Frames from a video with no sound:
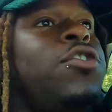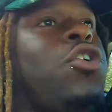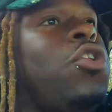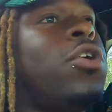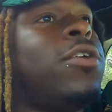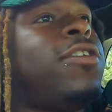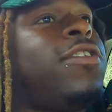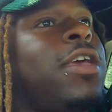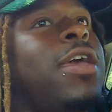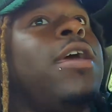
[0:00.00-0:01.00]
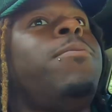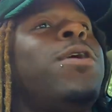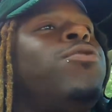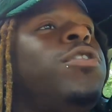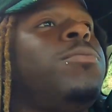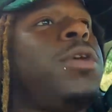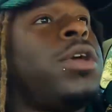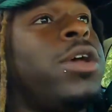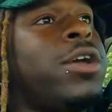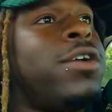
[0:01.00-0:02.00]
you know what I'm saying, mess with them
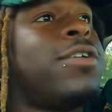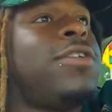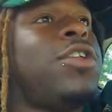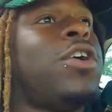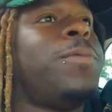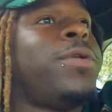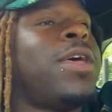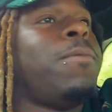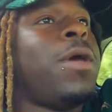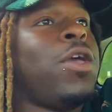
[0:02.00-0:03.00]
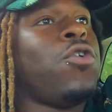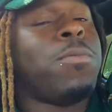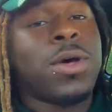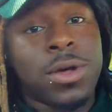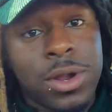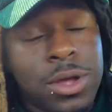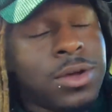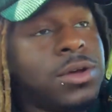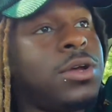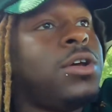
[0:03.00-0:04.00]
gears, you know, put that manual mode
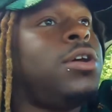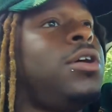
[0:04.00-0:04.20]
on.